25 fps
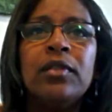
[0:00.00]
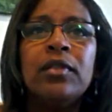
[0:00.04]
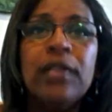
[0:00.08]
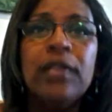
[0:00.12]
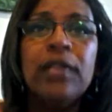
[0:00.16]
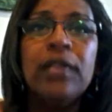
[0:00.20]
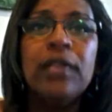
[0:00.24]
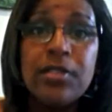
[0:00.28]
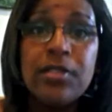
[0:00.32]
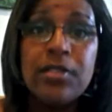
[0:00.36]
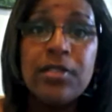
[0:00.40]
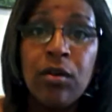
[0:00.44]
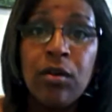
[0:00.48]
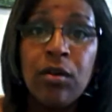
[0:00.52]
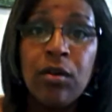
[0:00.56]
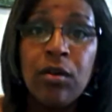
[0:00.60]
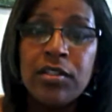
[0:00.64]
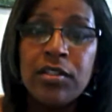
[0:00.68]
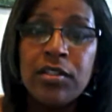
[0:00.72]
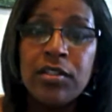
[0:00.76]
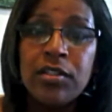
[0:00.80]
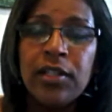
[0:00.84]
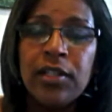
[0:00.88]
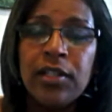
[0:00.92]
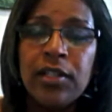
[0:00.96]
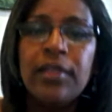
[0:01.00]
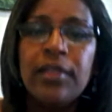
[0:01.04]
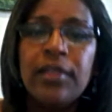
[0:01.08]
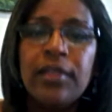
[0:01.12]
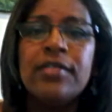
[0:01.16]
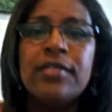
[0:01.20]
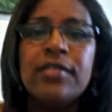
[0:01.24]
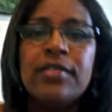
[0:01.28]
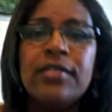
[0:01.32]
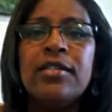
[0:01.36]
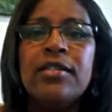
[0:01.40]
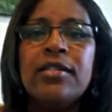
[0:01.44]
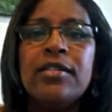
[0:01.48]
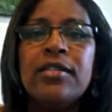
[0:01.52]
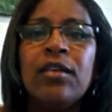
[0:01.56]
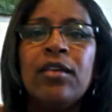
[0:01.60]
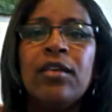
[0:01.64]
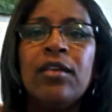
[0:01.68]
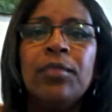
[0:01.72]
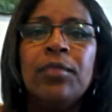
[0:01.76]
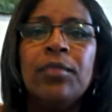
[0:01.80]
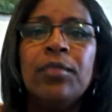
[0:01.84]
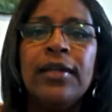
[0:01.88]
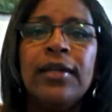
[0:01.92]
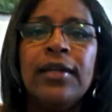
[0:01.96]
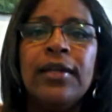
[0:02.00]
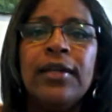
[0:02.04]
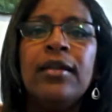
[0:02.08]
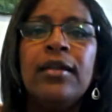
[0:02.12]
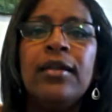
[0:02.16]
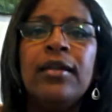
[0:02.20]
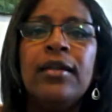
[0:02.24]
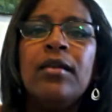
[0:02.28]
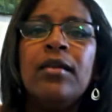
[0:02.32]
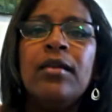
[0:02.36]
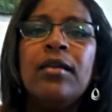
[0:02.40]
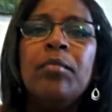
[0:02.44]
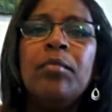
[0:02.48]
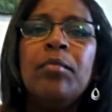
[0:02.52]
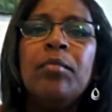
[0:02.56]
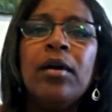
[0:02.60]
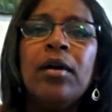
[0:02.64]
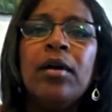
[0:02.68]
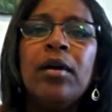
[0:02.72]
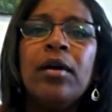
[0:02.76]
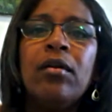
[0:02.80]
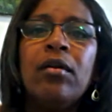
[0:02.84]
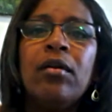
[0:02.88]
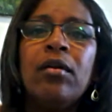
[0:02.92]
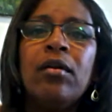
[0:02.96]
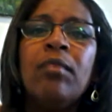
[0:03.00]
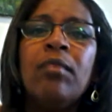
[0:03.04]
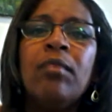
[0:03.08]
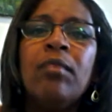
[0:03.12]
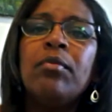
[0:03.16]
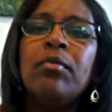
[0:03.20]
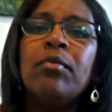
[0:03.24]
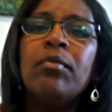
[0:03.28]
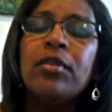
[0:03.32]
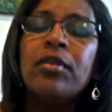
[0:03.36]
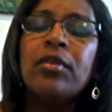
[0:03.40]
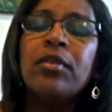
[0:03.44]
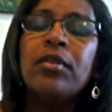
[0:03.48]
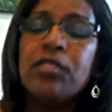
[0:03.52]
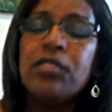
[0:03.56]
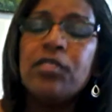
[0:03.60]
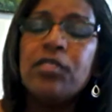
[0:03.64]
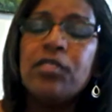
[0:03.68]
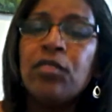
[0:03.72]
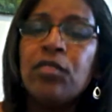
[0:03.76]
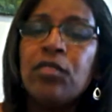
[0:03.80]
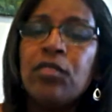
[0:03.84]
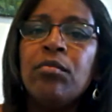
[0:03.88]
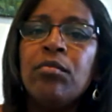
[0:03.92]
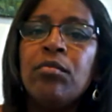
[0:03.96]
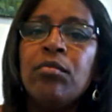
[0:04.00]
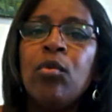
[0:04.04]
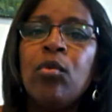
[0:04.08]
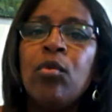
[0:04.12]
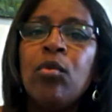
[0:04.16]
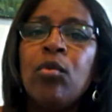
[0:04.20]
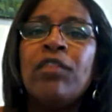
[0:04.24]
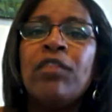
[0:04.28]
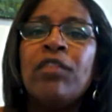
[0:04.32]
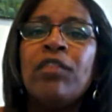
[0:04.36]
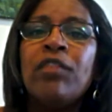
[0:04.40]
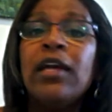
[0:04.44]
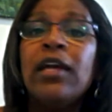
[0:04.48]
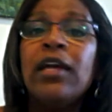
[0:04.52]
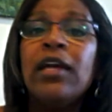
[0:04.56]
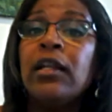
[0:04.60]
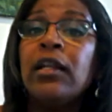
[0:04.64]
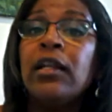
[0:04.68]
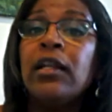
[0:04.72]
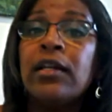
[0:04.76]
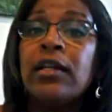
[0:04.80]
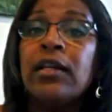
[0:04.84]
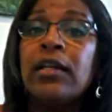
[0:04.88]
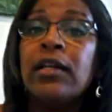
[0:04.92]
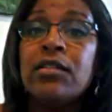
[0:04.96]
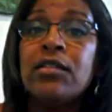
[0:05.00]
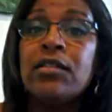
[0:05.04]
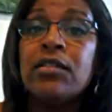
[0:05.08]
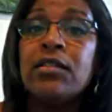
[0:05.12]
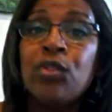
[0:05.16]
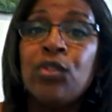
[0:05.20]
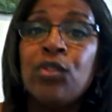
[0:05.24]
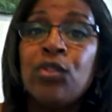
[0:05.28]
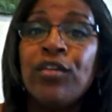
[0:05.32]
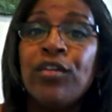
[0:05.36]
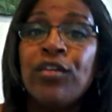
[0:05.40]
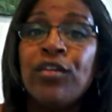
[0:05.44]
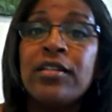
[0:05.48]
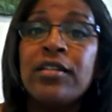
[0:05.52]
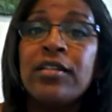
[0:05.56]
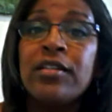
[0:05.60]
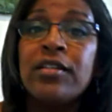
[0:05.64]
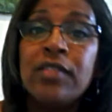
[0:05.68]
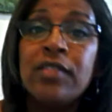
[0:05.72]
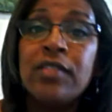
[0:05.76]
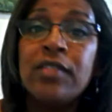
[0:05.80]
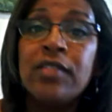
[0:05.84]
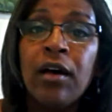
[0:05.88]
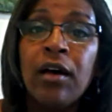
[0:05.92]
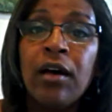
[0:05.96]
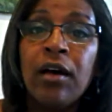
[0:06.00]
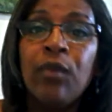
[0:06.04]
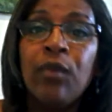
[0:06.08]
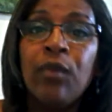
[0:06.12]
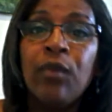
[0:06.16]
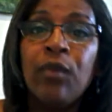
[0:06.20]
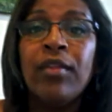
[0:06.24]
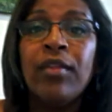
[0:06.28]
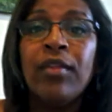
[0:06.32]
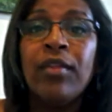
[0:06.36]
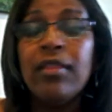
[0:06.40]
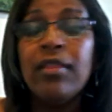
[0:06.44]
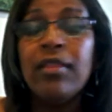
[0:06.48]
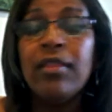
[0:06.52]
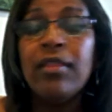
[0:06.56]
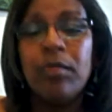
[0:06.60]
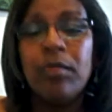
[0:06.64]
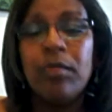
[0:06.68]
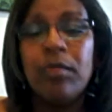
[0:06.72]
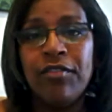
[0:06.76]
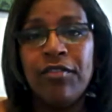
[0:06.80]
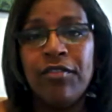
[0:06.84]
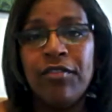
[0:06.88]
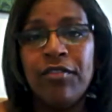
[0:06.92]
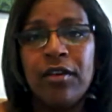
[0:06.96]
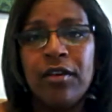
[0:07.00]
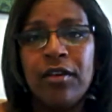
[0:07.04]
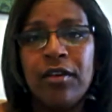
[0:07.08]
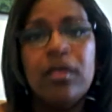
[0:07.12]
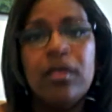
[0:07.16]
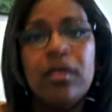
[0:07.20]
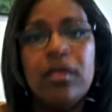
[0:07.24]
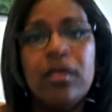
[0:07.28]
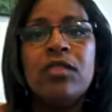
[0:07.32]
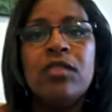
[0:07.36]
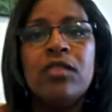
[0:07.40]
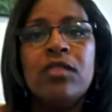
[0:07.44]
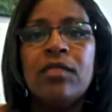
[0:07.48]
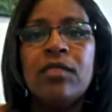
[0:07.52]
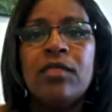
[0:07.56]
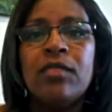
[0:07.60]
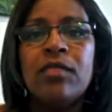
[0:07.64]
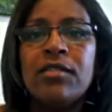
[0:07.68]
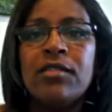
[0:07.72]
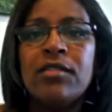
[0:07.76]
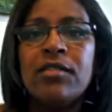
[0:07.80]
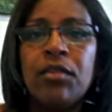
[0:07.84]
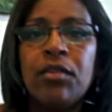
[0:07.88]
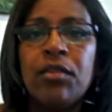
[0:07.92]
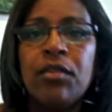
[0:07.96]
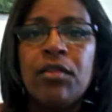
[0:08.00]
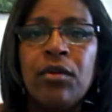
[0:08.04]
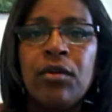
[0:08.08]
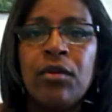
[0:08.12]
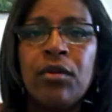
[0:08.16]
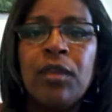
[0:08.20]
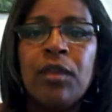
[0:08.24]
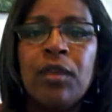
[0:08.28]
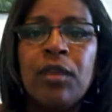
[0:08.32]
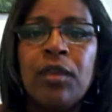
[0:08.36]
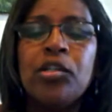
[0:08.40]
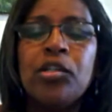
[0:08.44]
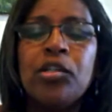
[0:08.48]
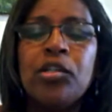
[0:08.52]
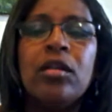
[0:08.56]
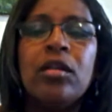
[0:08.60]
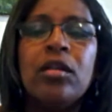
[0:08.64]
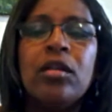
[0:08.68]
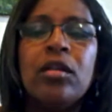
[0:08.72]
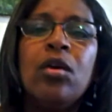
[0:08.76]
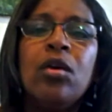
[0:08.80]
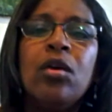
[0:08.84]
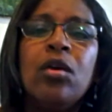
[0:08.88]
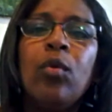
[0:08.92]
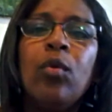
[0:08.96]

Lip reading: less costly than the sit-down plate, but are considered more of an elegant serving style than the buffet. So that's a third option.